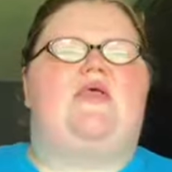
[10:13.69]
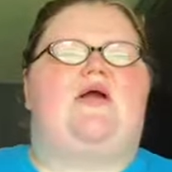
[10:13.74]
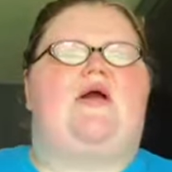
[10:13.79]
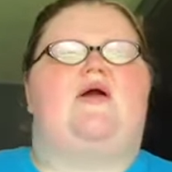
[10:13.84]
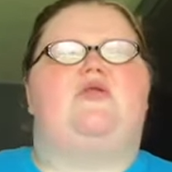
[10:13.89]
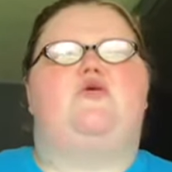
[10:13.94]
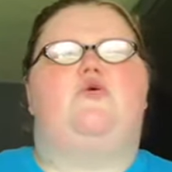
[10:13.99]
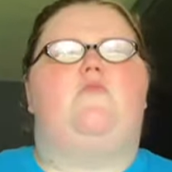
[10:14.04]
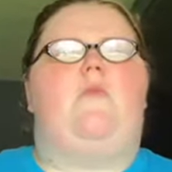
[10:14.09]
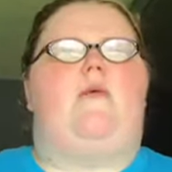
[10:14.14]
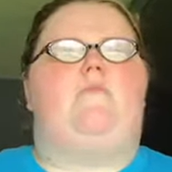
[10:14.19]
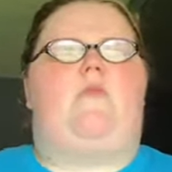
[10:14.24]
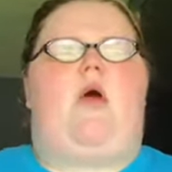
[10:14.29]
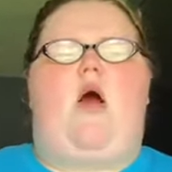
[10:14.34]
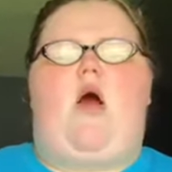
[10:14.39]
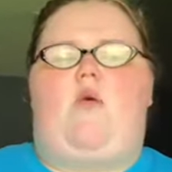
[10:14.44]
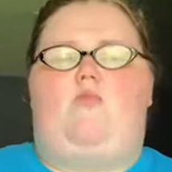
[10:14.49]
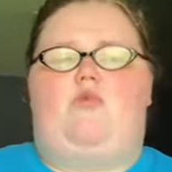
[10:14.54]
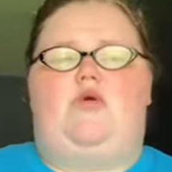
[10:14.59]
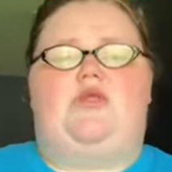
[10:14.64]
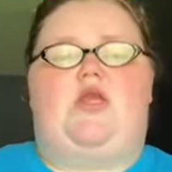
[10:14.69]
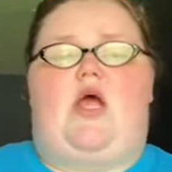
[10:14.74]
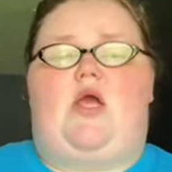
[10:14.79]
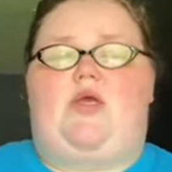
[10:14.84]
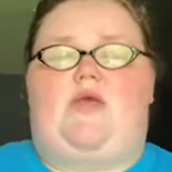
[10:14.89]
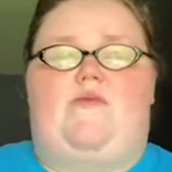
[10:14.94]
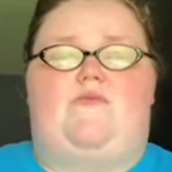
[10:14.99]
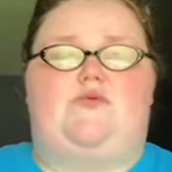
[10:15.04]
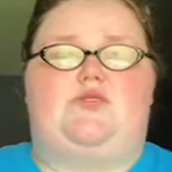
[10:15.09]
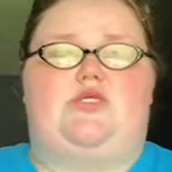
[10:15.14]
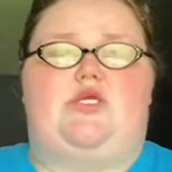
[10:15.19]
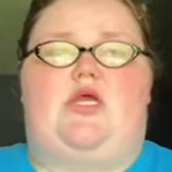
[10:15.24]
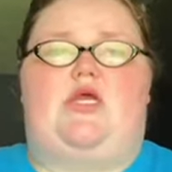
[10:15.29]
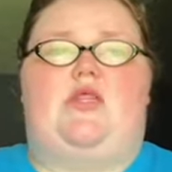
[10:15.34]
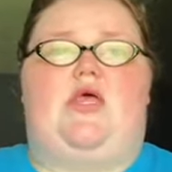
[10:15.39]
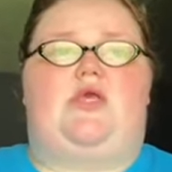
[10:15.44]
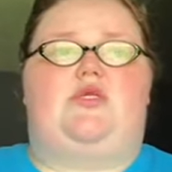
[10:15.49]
Like, I knew my mom would not give a shit.